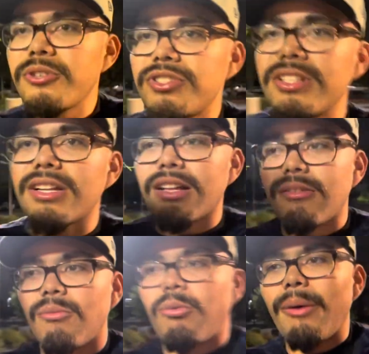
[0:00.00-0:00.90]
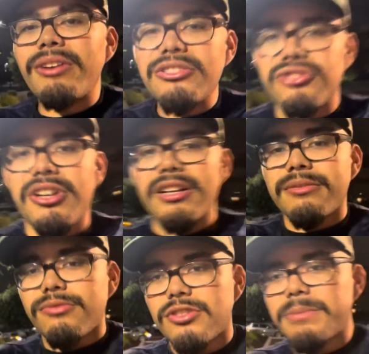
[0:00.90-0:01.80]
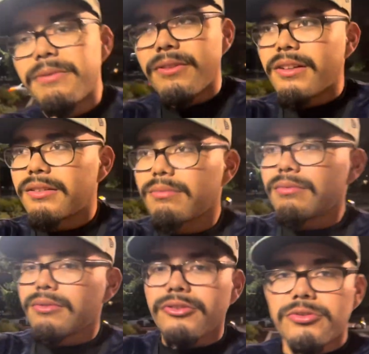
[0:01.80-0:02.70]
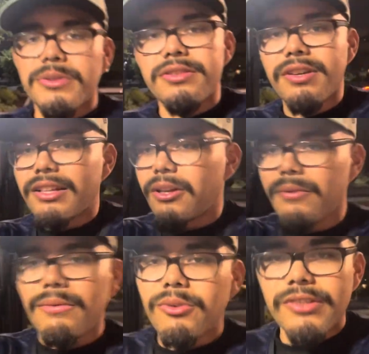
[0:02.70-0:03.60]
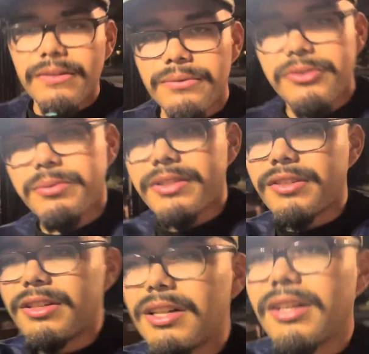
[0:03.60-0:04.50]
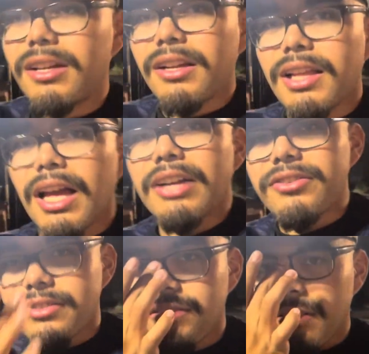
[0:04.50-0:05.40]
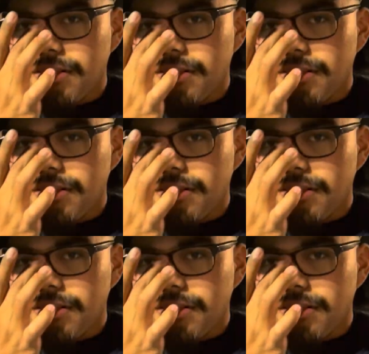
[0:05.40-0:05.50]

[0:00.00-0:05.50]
reason, why wouldn't I just got a sip of their sweet tea? I've always loved their sweet tea. I just